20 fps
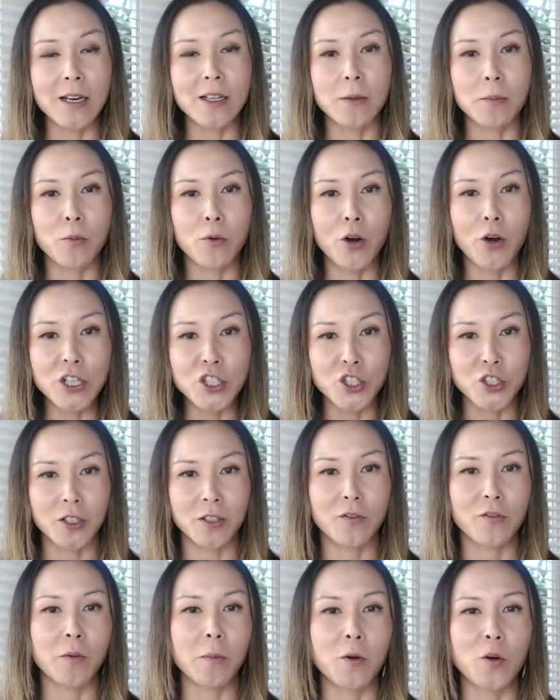and depression
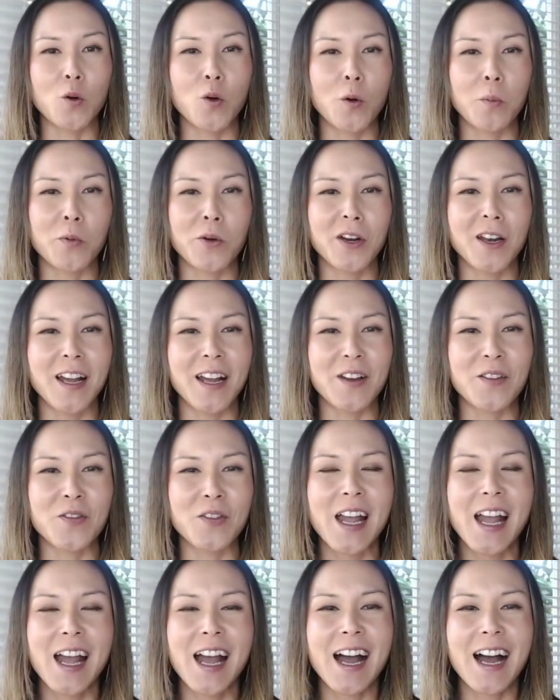from her corporate life.
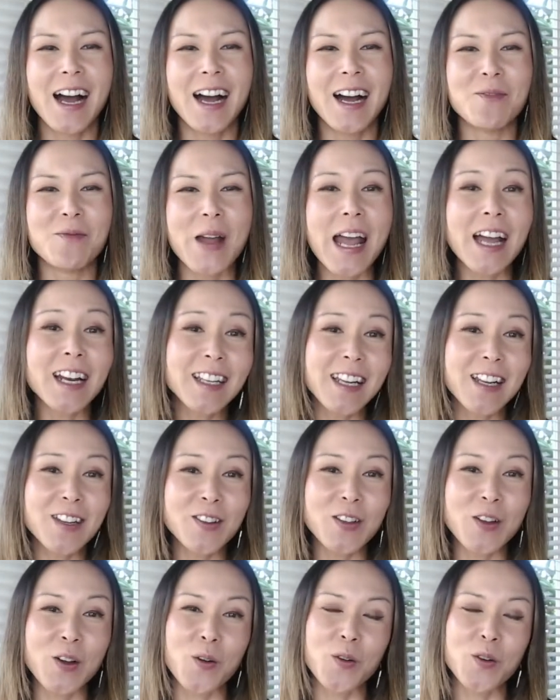Um, Allea is
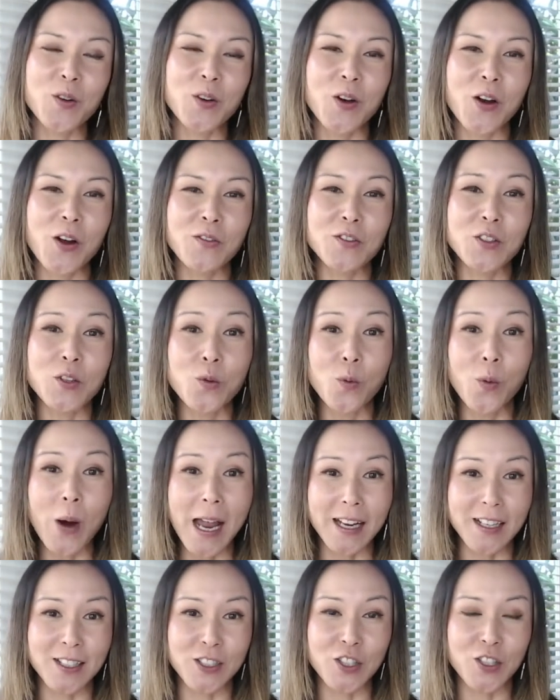the owner of
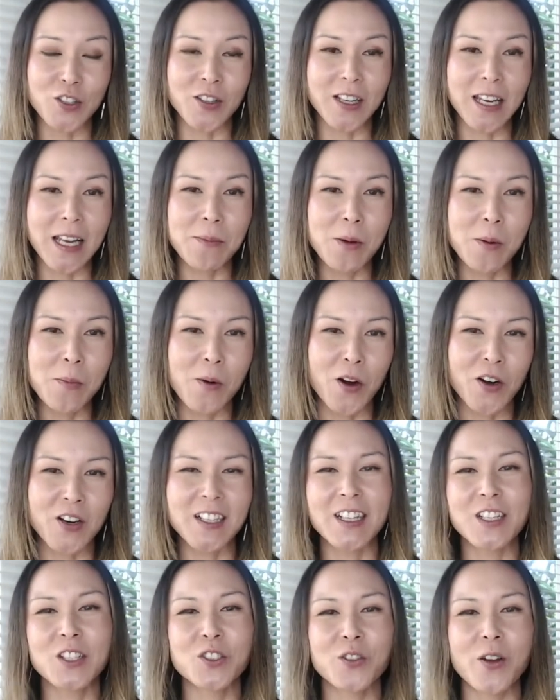Duett. She's an email marketing
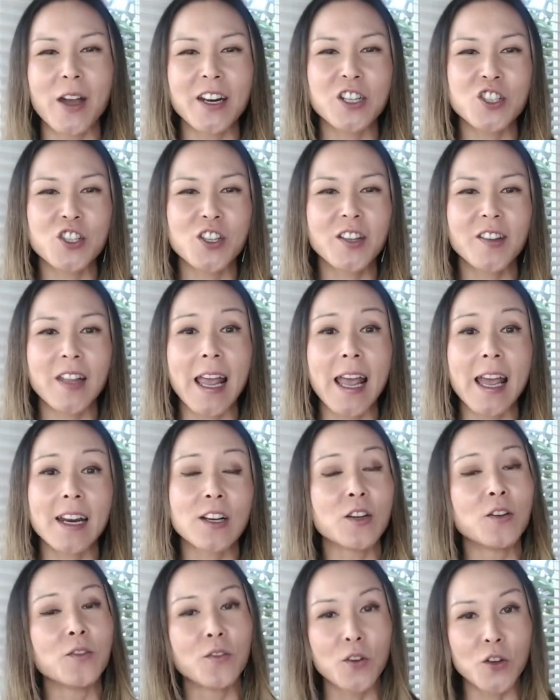strategist and a
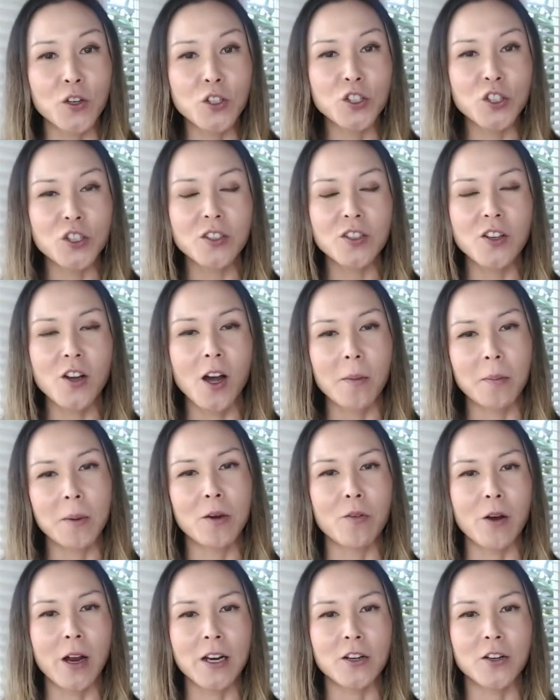conversion
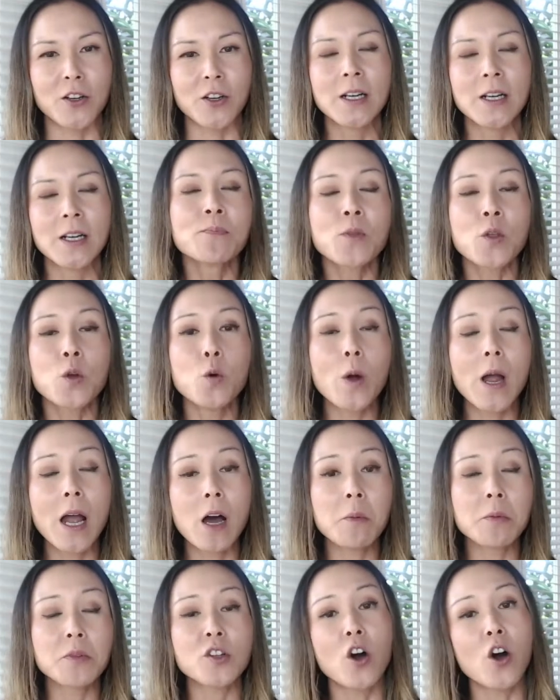copywriter who
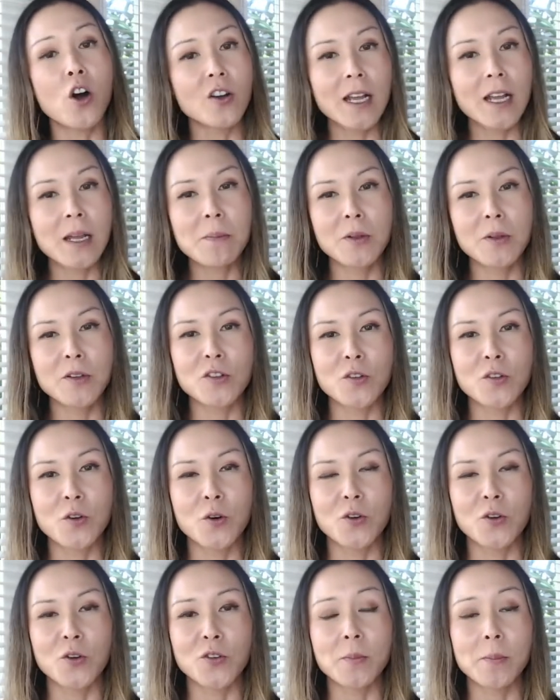helps online business
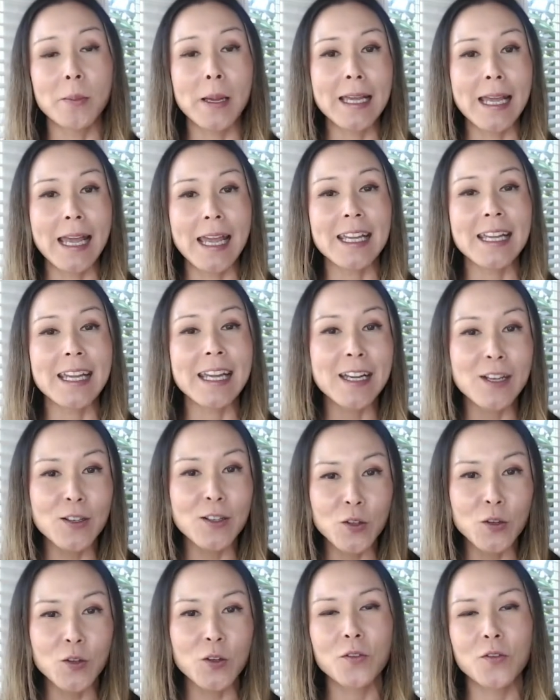owners make a
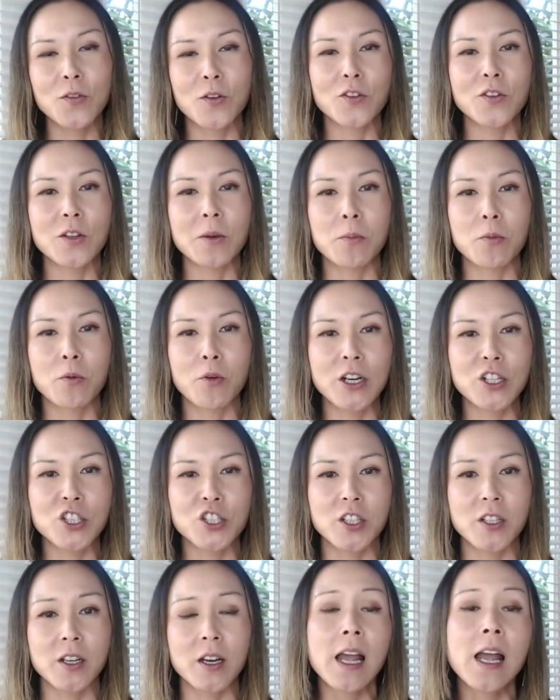killer first
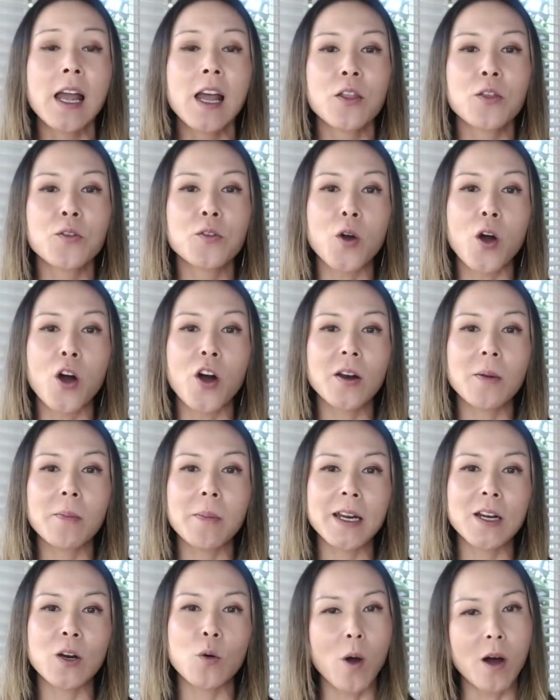impression through
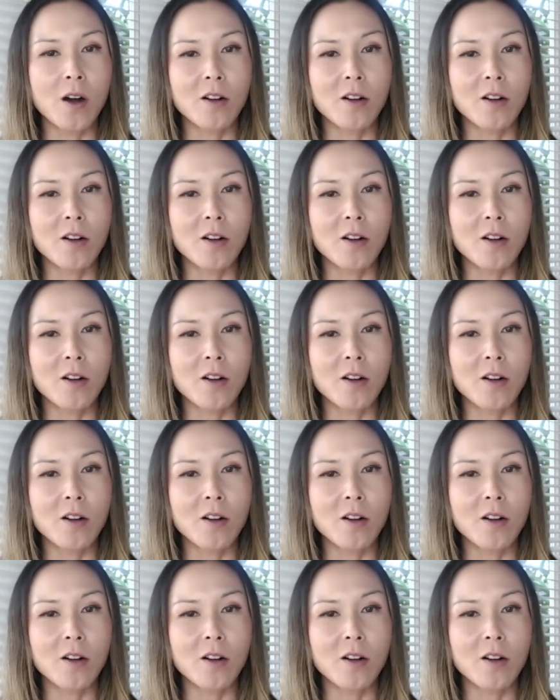automated